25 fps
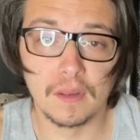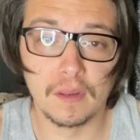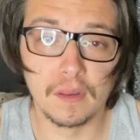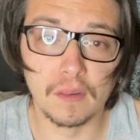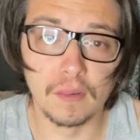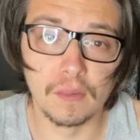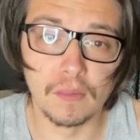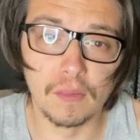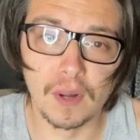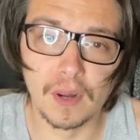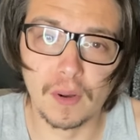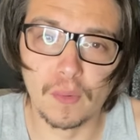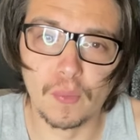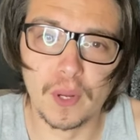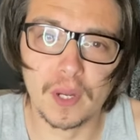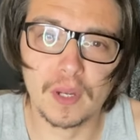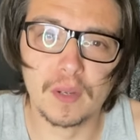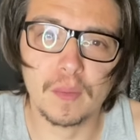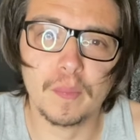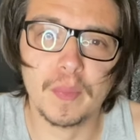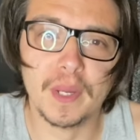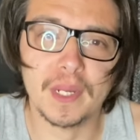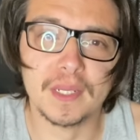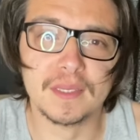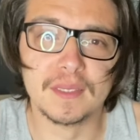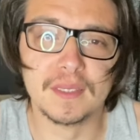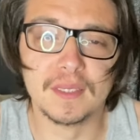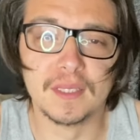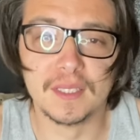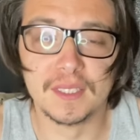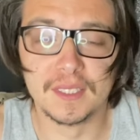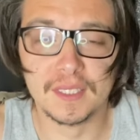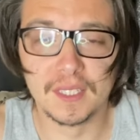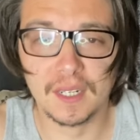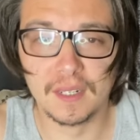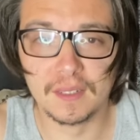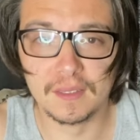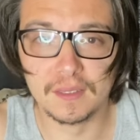Alright, welcome back to the
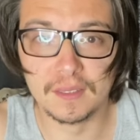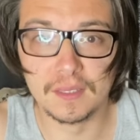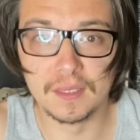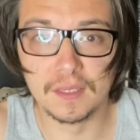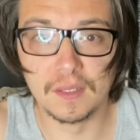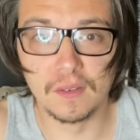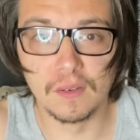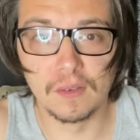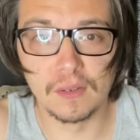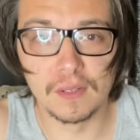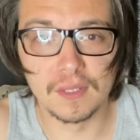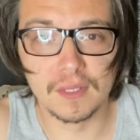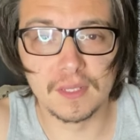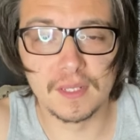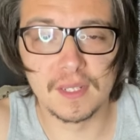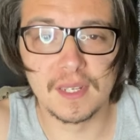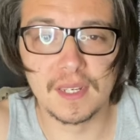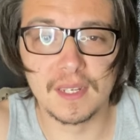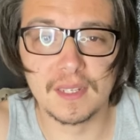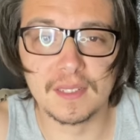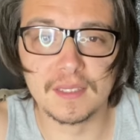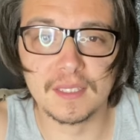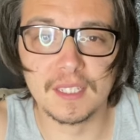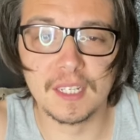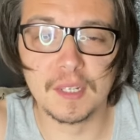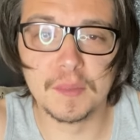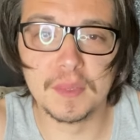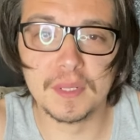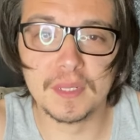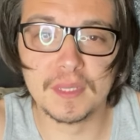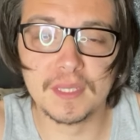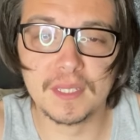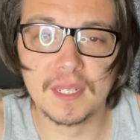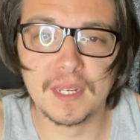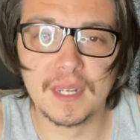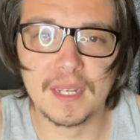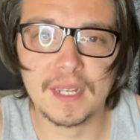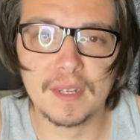channel. This is Lords of Chaos Gaming.
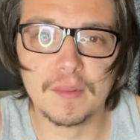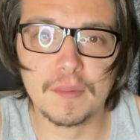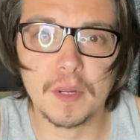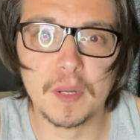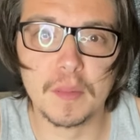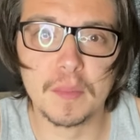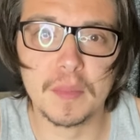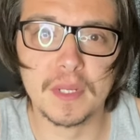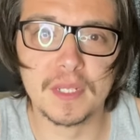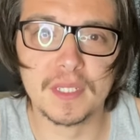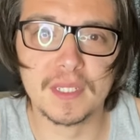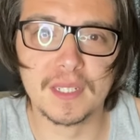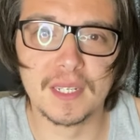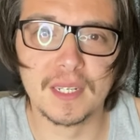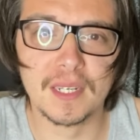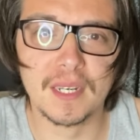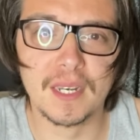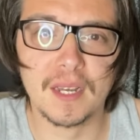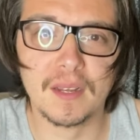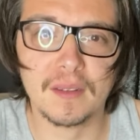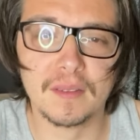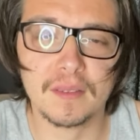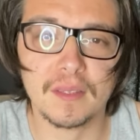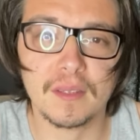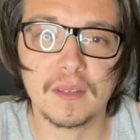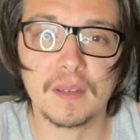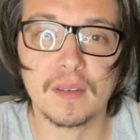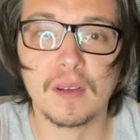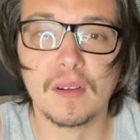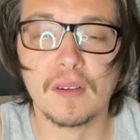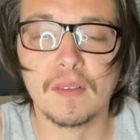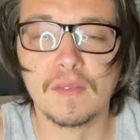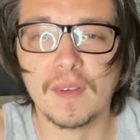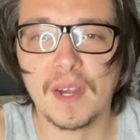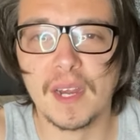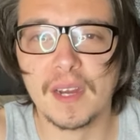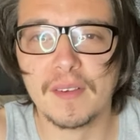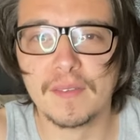Today we're gonna be checking out the
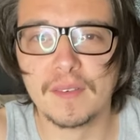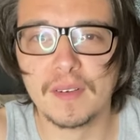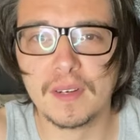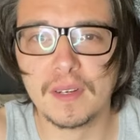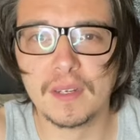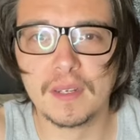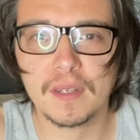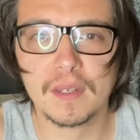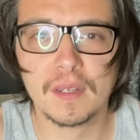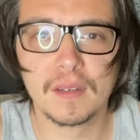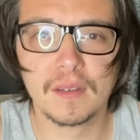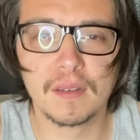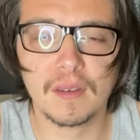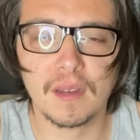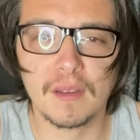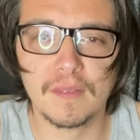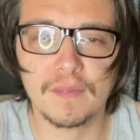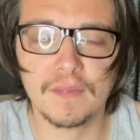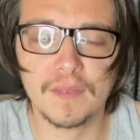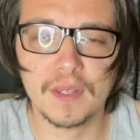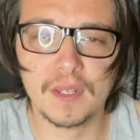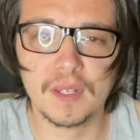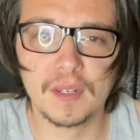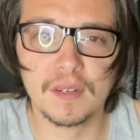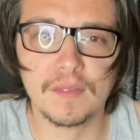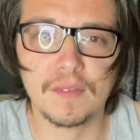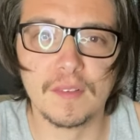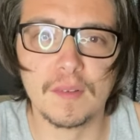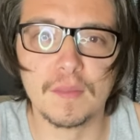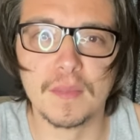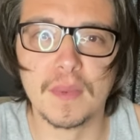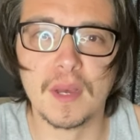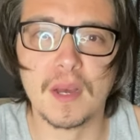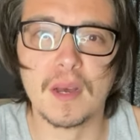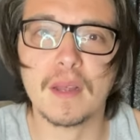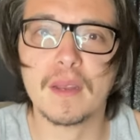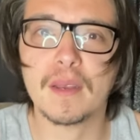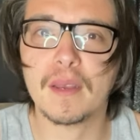Elvira cloth figure from
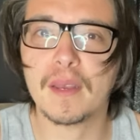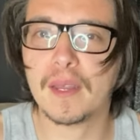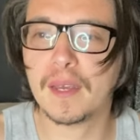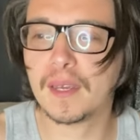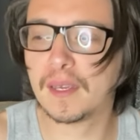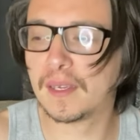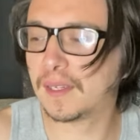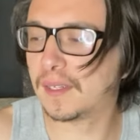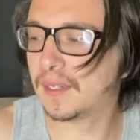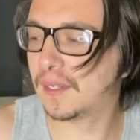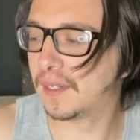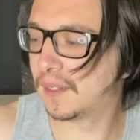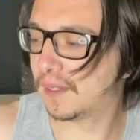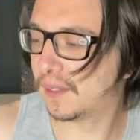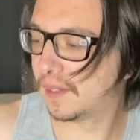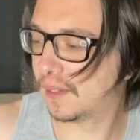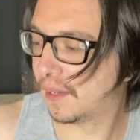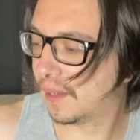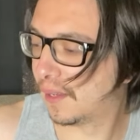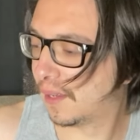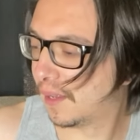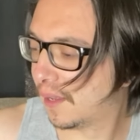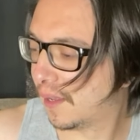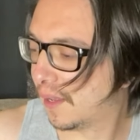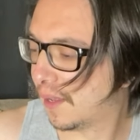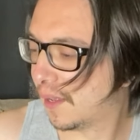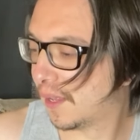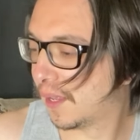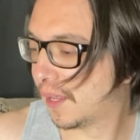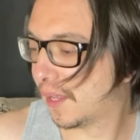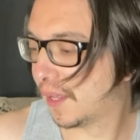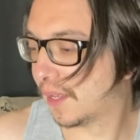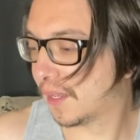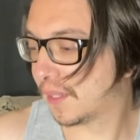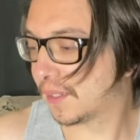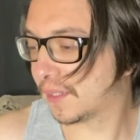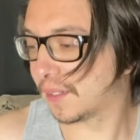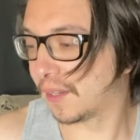uh, NECA.
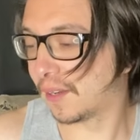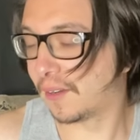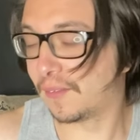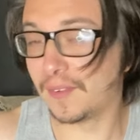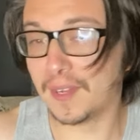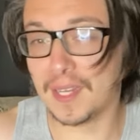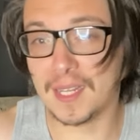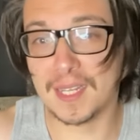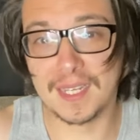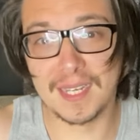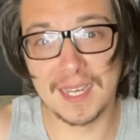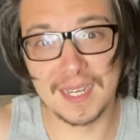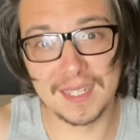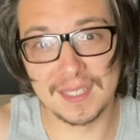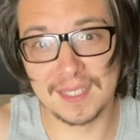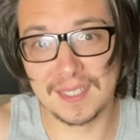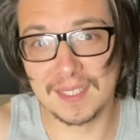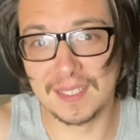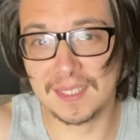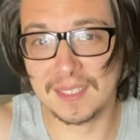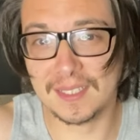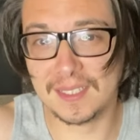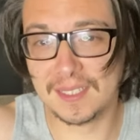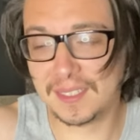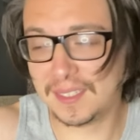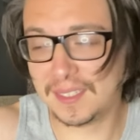So I finally got this.